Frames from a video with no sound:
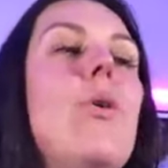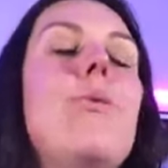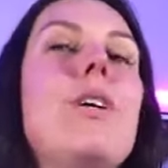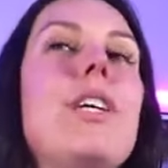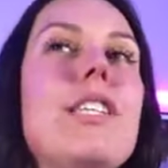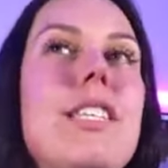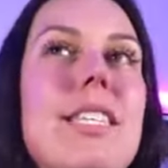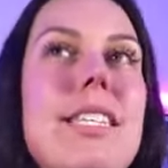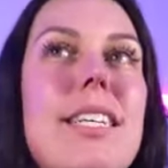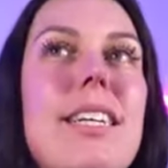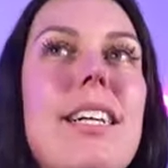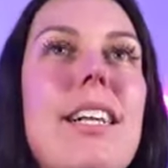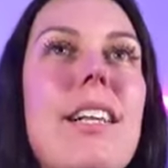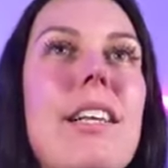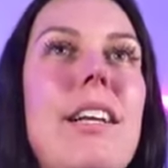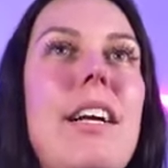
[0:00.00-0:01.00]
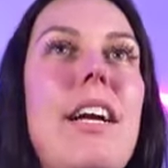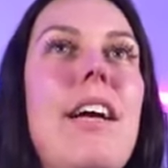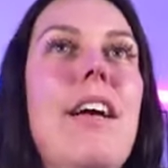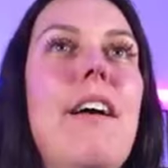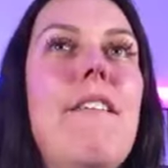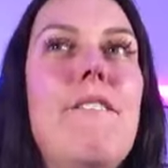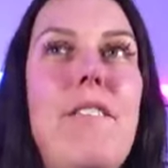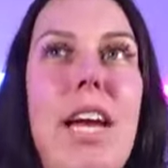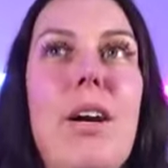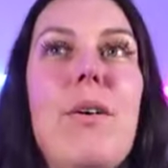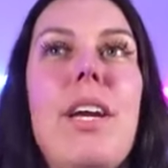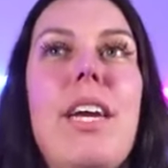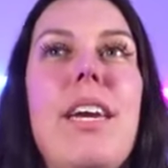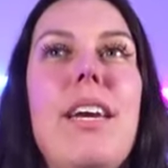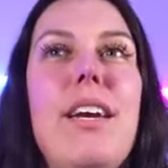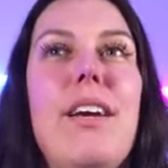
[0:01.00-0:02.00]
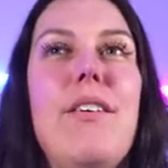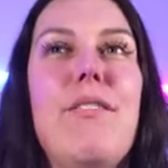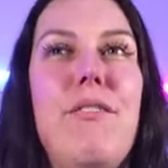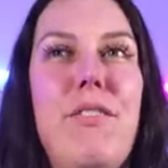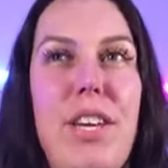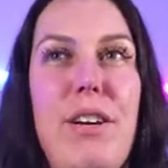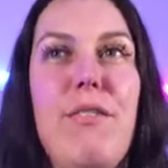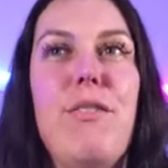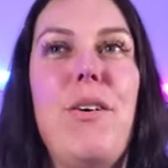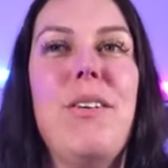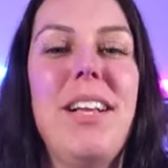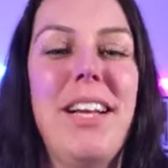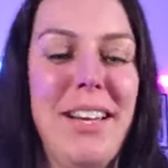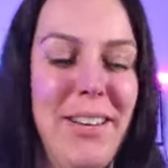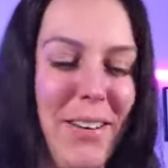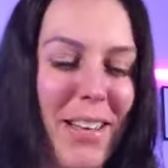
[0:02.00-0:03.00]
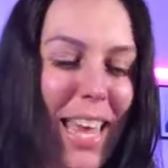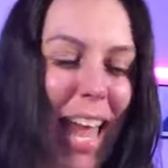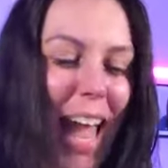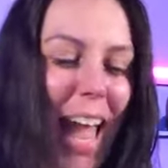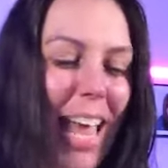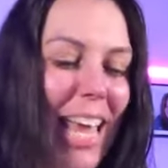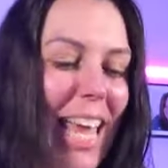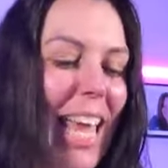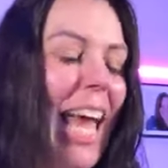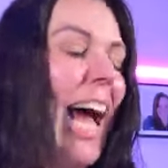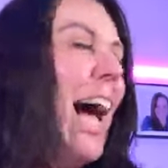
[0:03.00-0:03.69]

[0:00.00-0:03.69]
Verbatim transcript: We're still very fearful, okay?